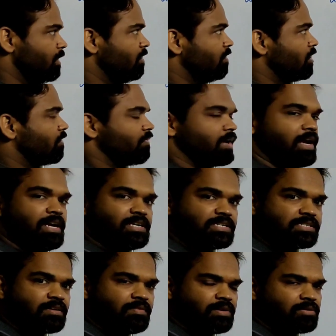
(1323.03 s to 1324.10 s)
Mean weight of 8
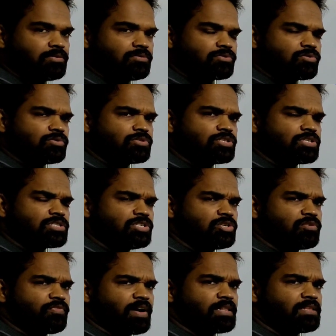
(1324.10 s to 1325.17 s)
is given, so you just
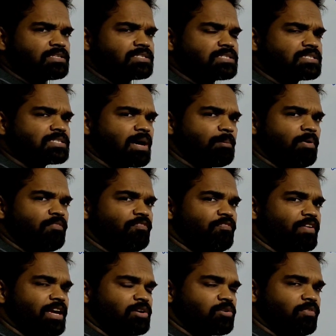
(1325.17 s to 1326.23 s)
need to find the sum
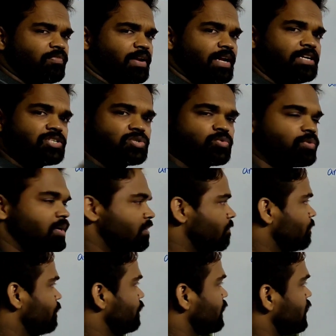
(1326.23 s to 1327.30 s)
of weight of 8
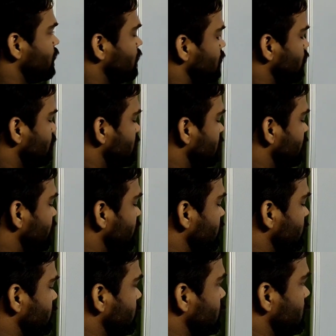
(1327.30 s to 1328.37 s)
students. Look
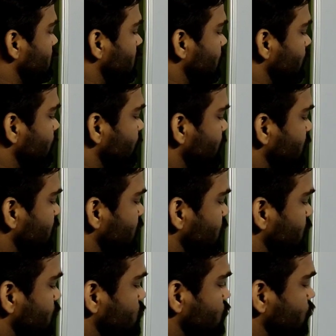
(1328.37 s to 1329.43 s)
carefully. Mean
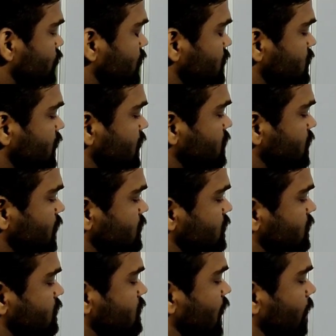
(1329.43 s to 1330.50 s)
equals to, in this case,
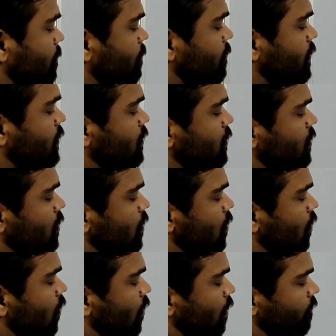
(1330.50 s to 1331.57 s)
sum
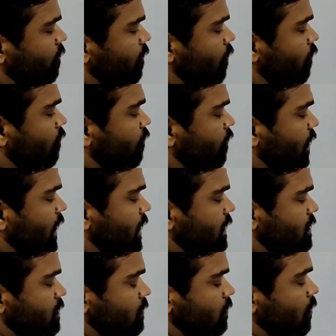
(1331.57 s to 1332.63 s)
of
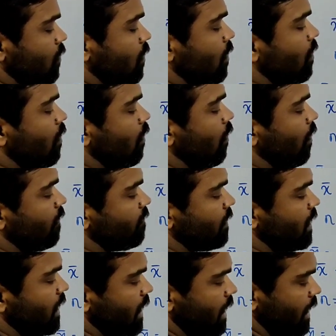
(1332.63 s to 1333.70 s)
weight of
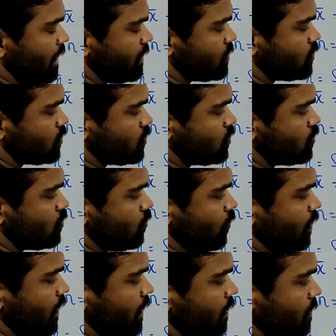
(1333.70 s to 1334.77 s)
8
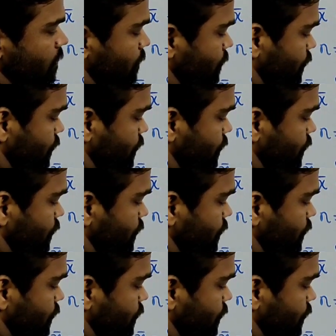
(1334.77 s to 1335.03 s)
students